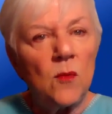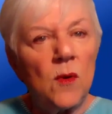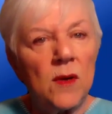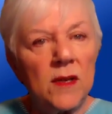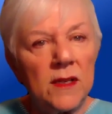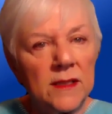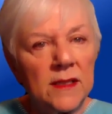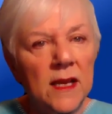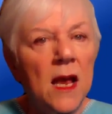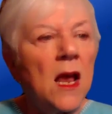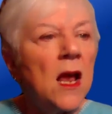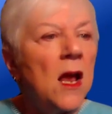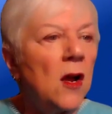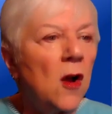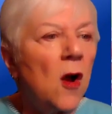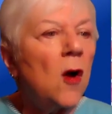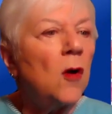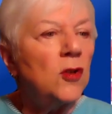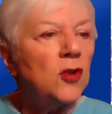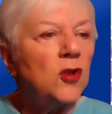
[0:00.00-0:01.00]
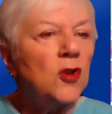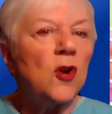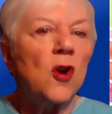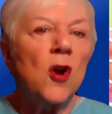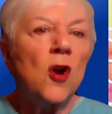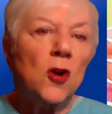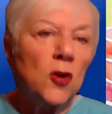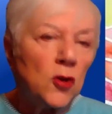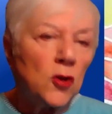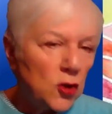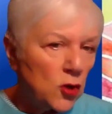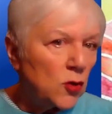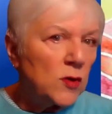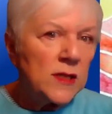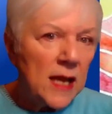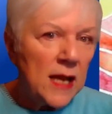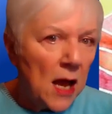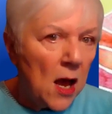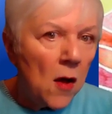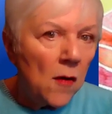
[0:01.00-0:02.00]
was cause you to hurt
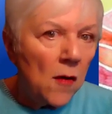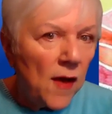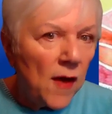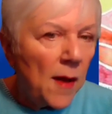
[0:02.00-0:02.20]
yourself.